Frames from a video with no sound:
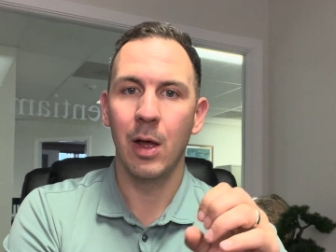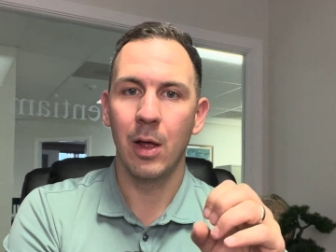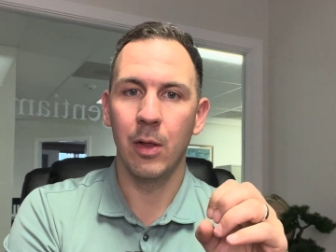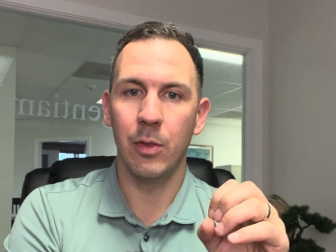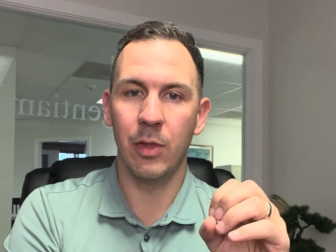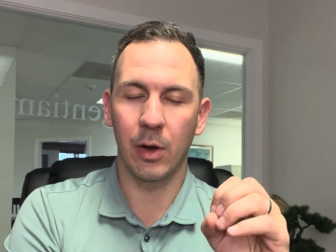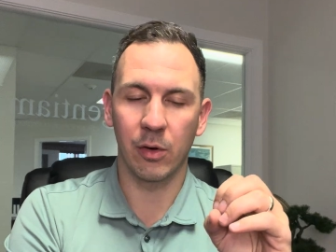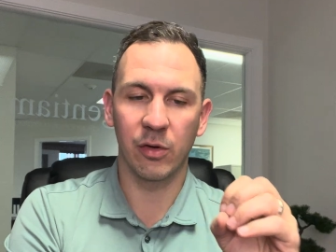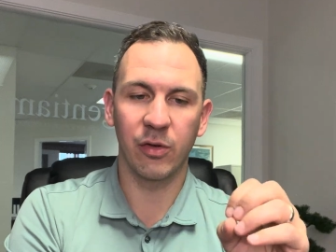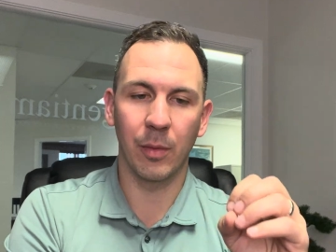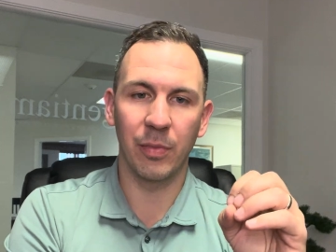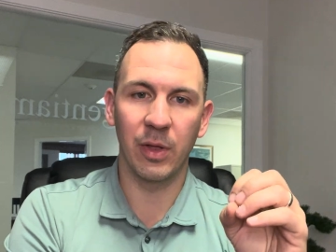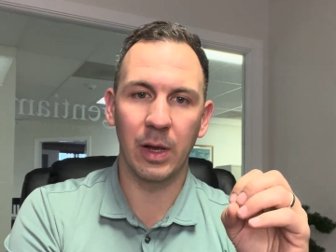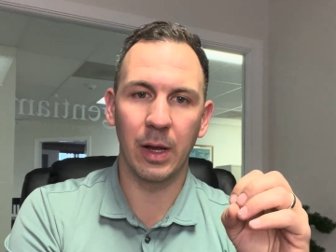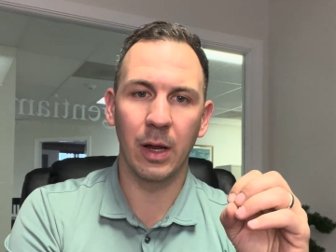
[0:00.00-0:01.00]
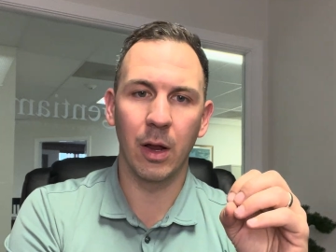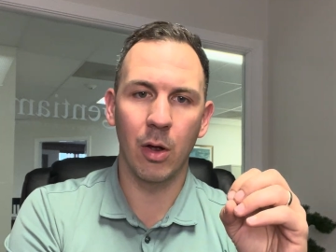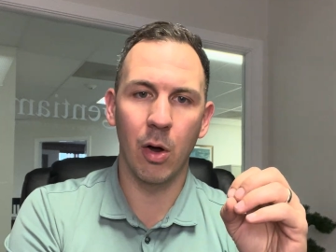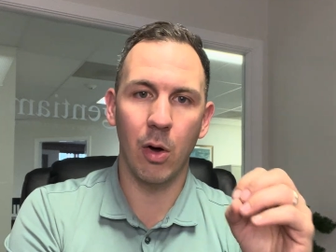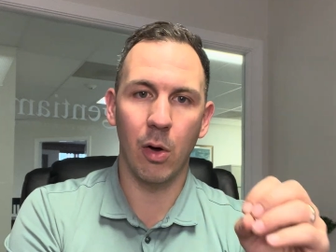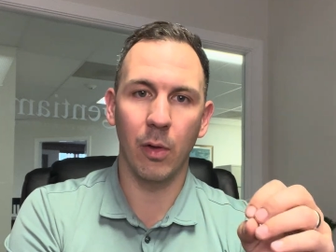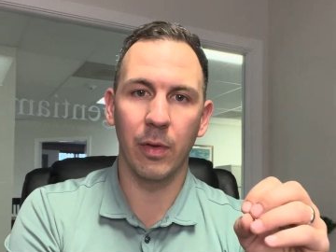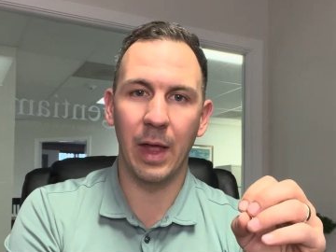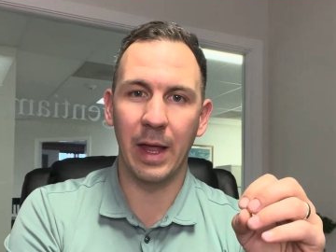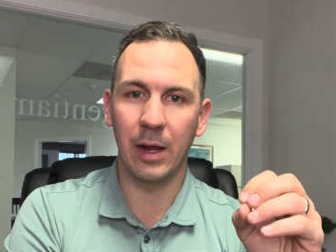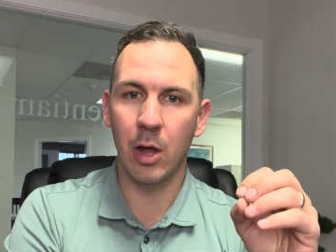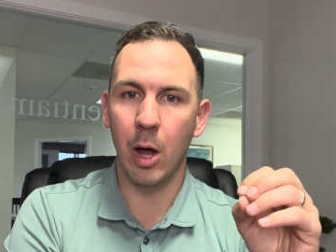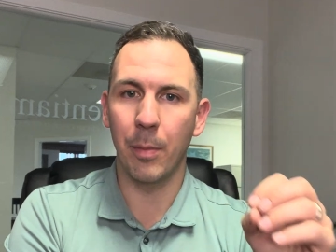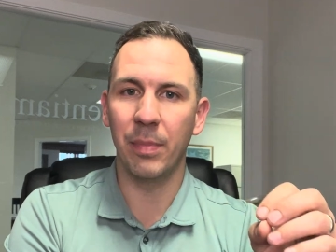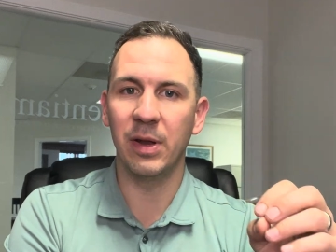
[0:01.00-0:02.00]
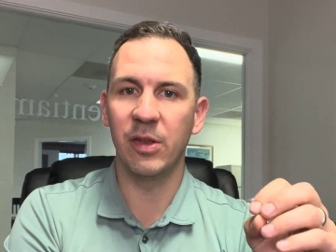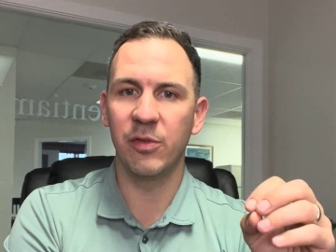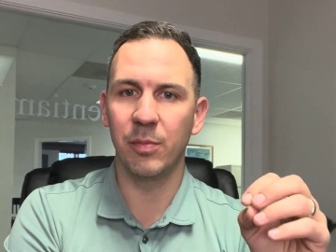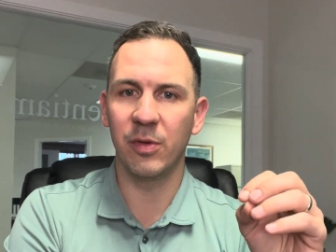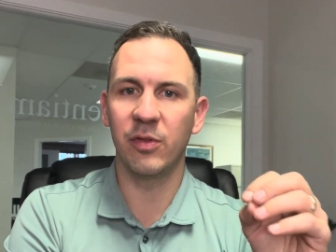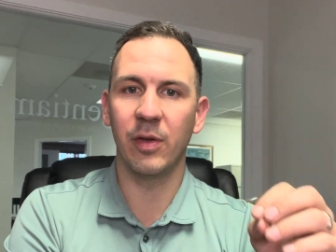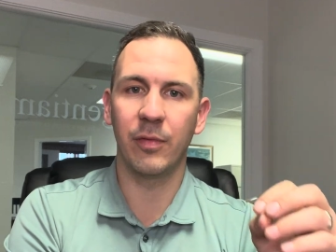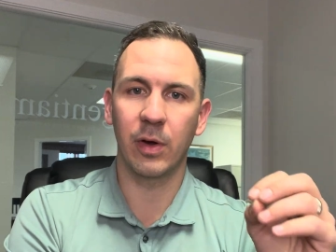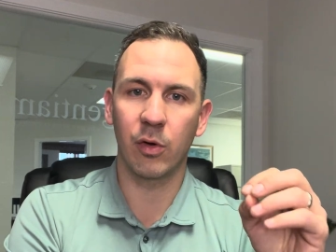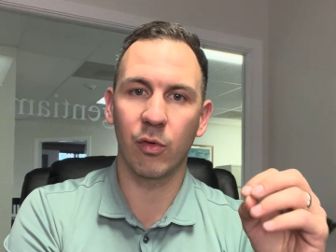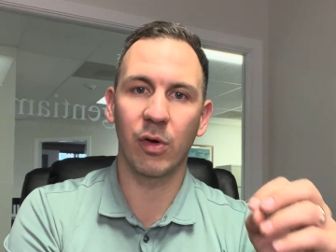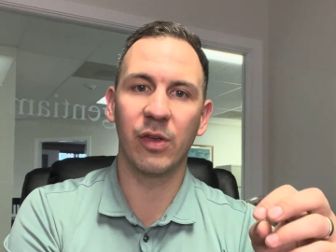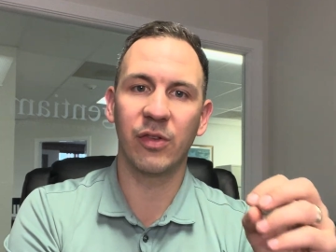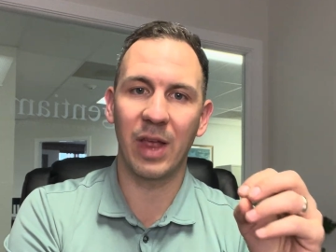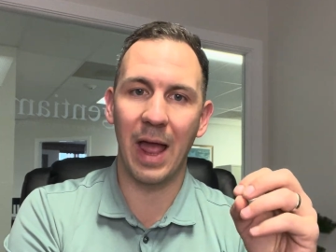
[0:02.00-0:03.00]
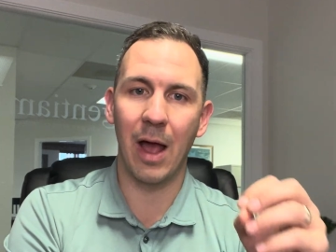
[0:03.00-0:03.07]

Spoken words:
there's something called a company-specific risk